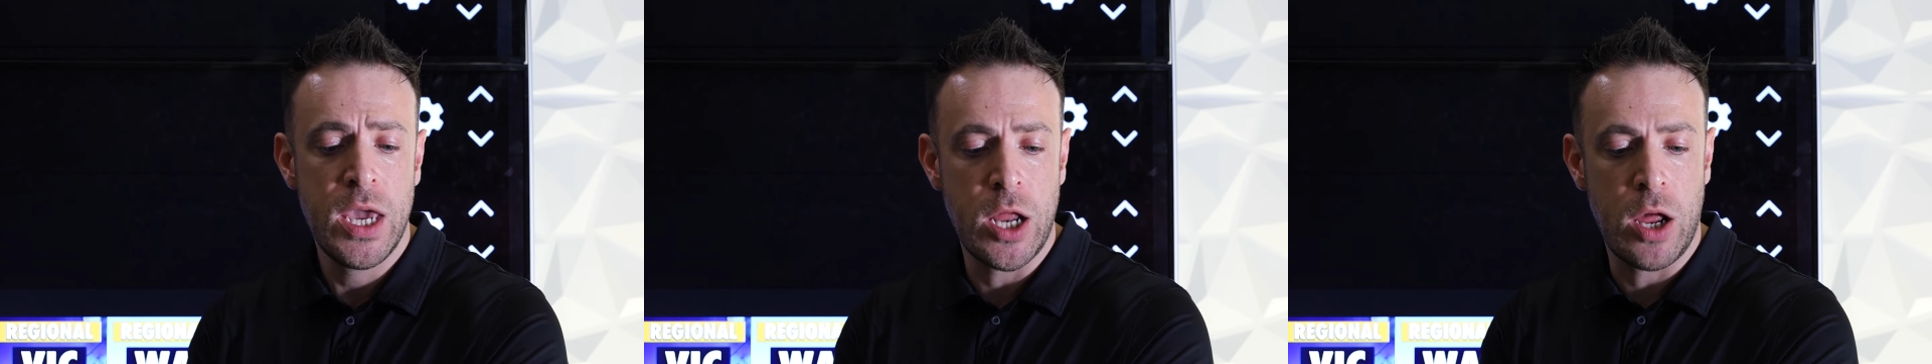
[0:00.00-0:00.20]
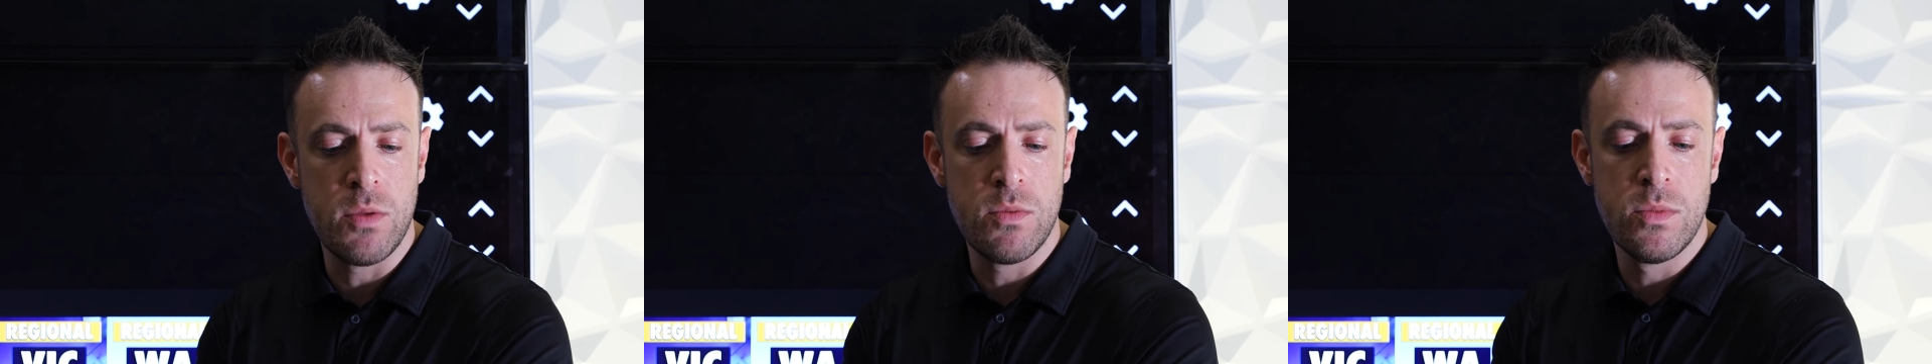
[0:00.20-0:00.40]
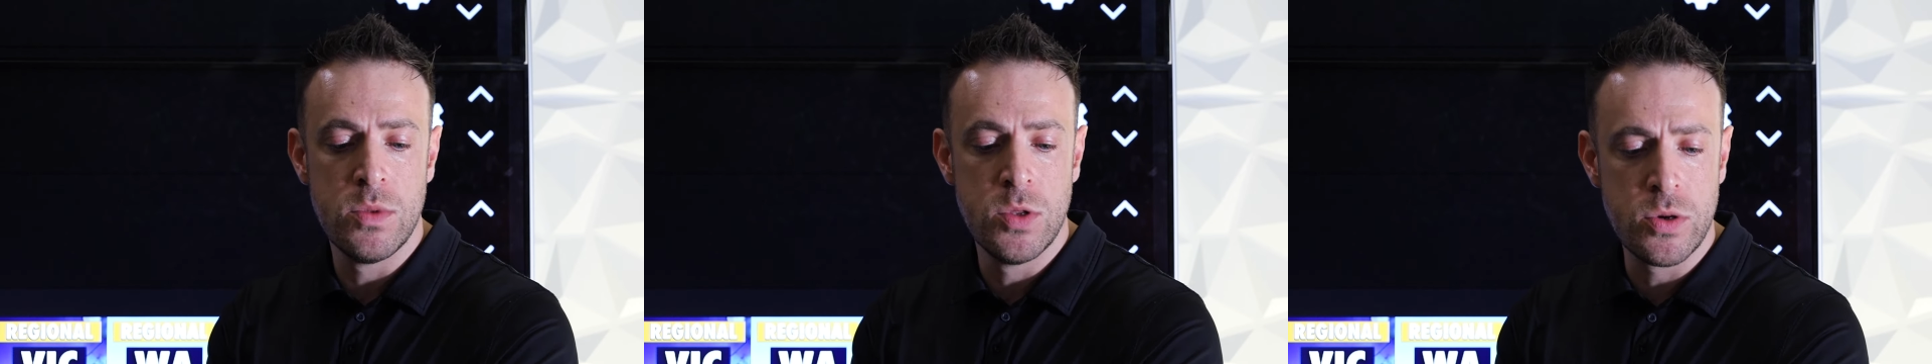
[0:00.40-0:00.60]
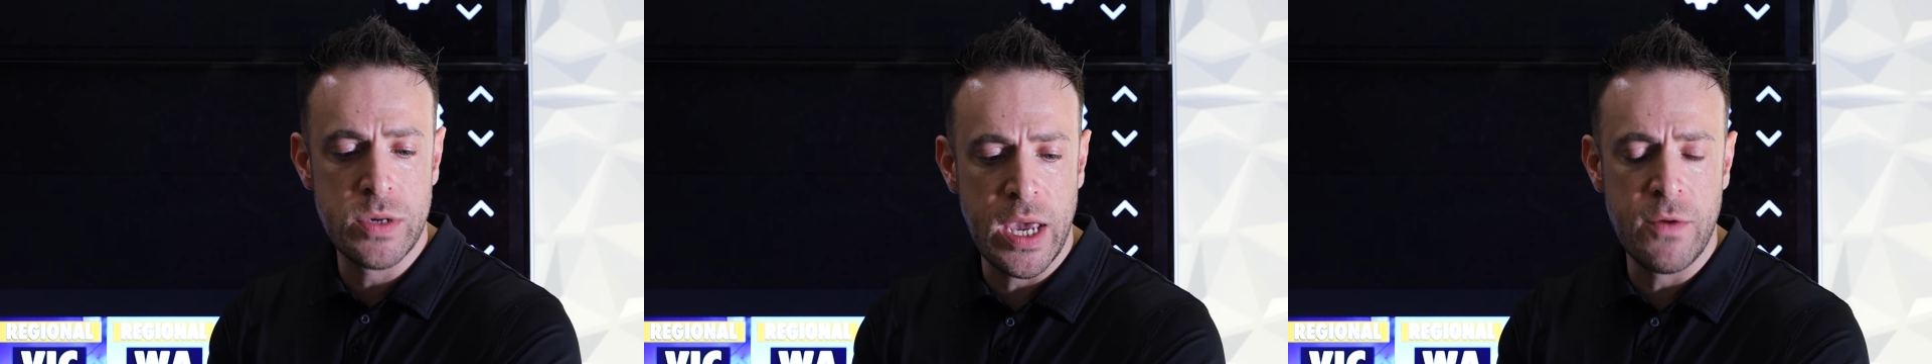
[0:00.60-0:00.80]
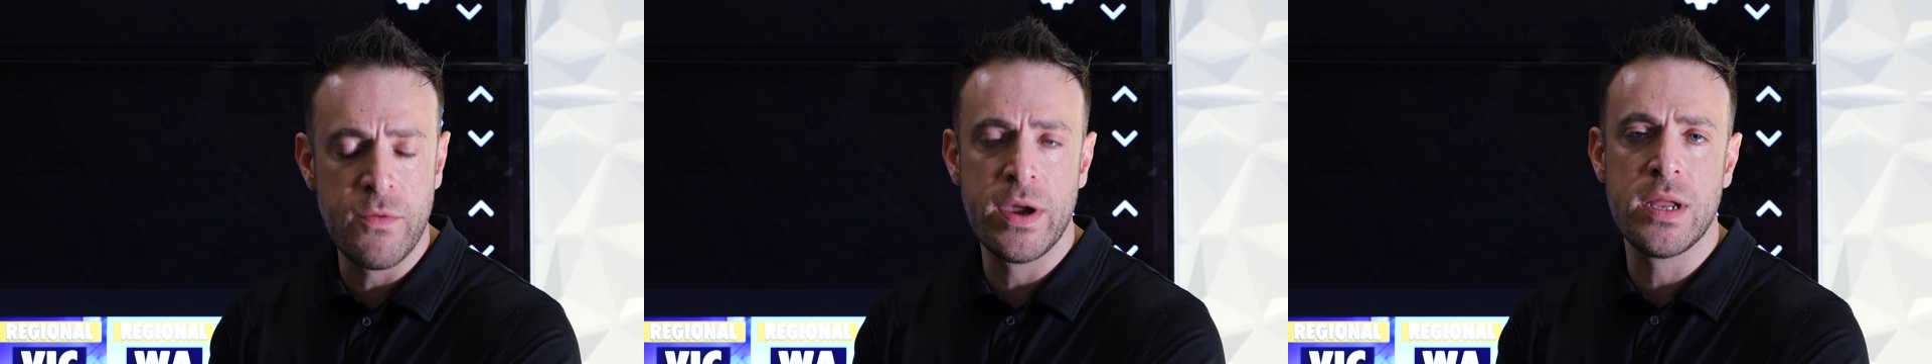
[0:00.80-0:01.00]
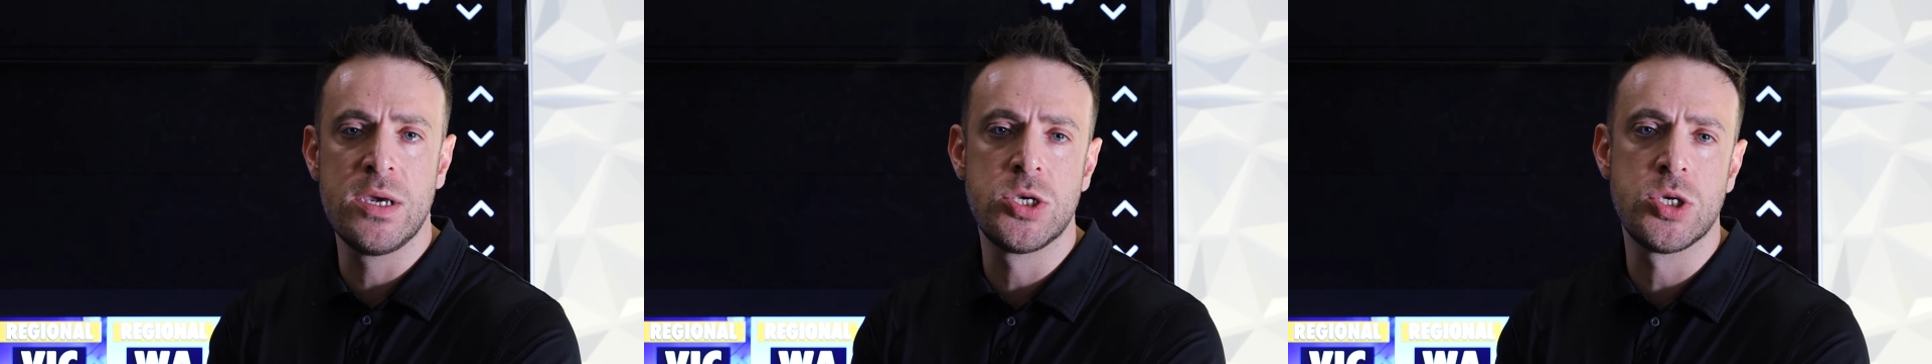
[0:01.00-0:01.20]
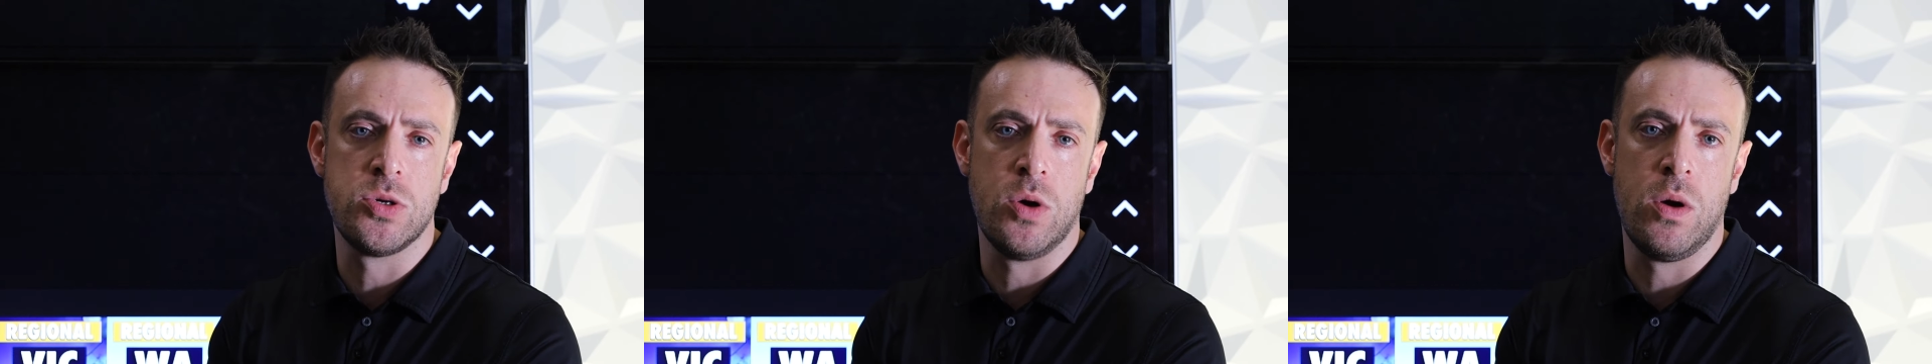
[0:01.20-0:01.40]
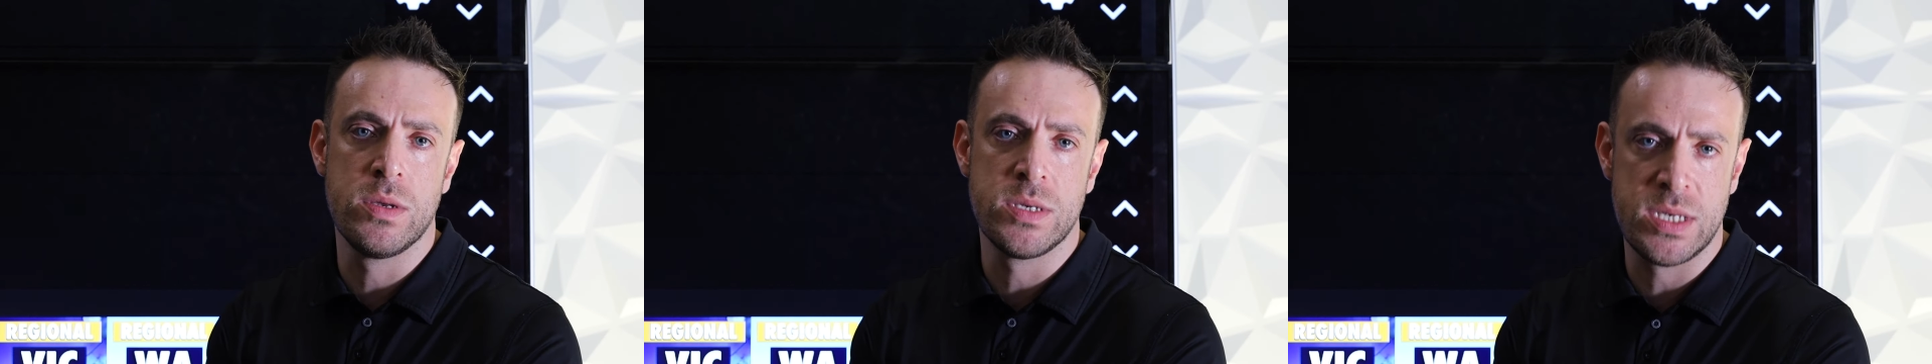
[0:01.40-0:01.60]
they're looking really
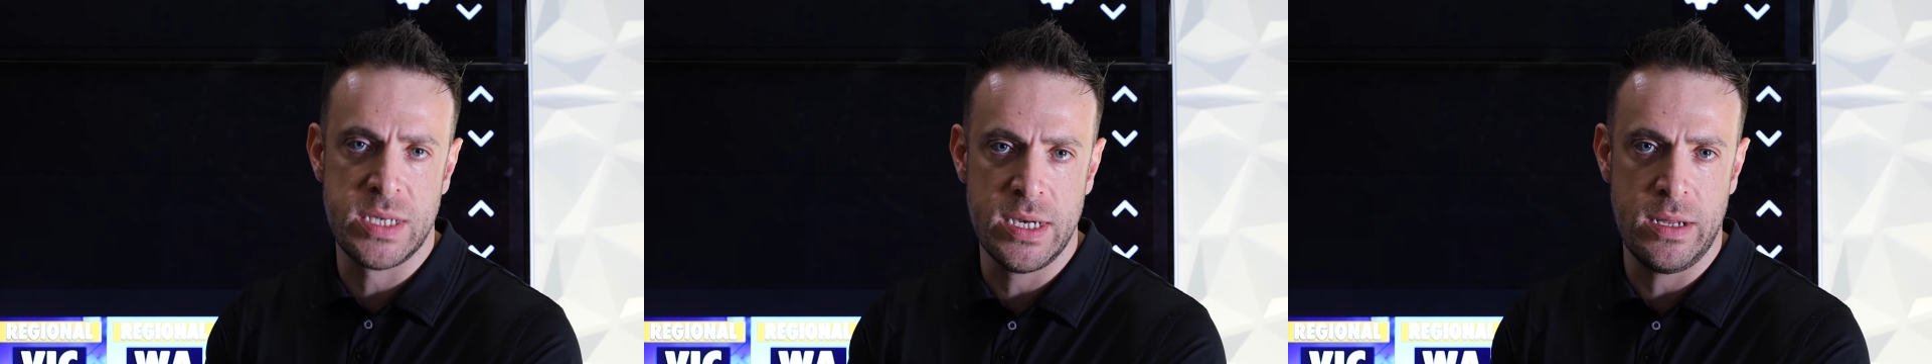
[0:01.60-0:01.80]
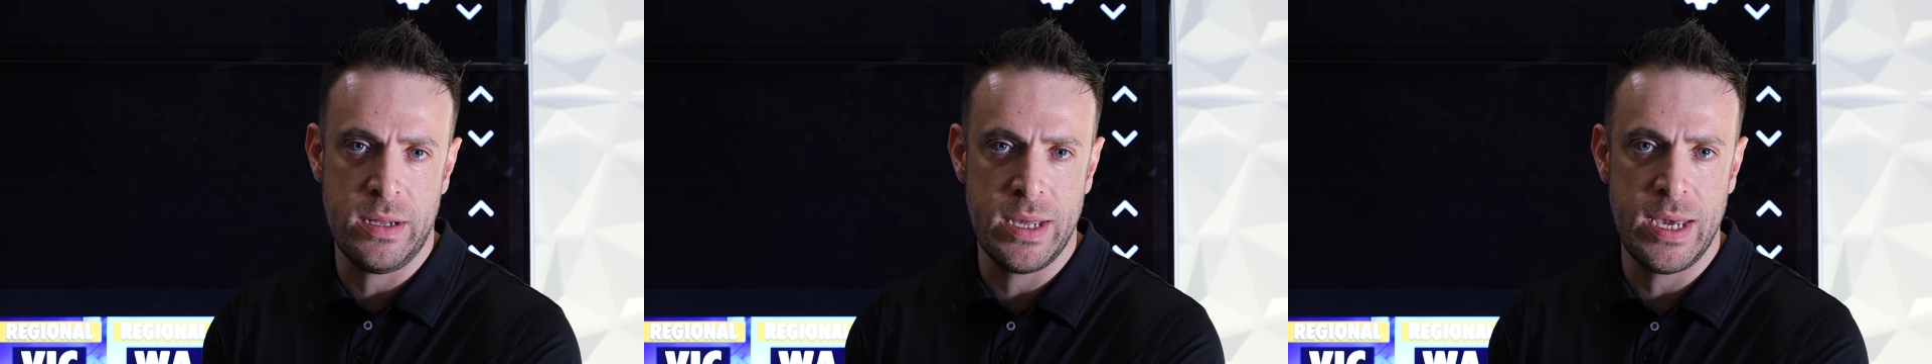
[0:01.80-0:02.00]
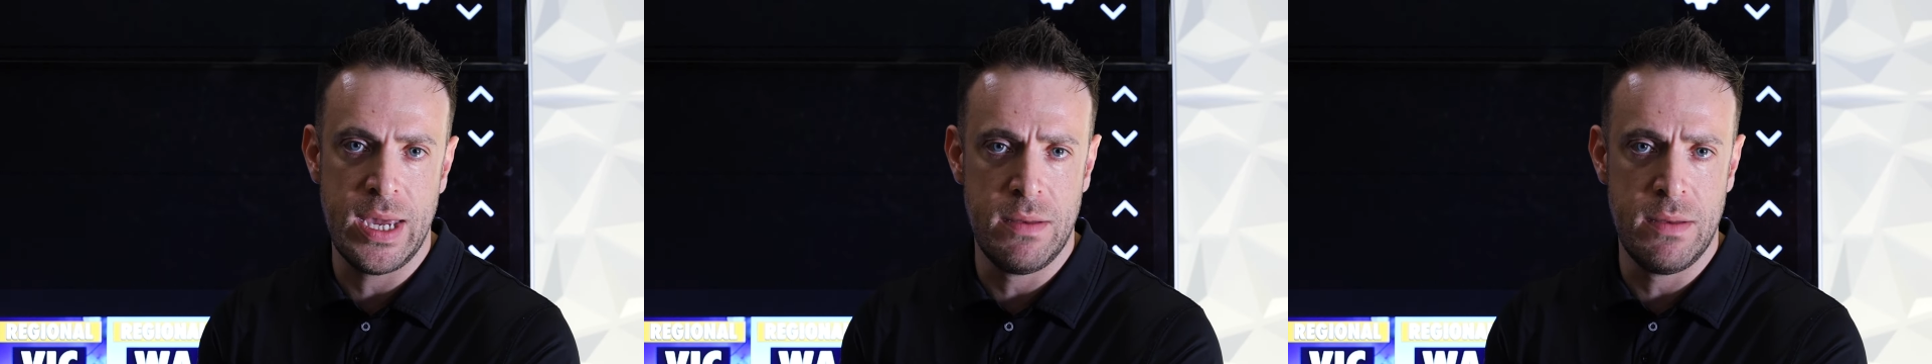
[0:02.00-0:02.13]
strong still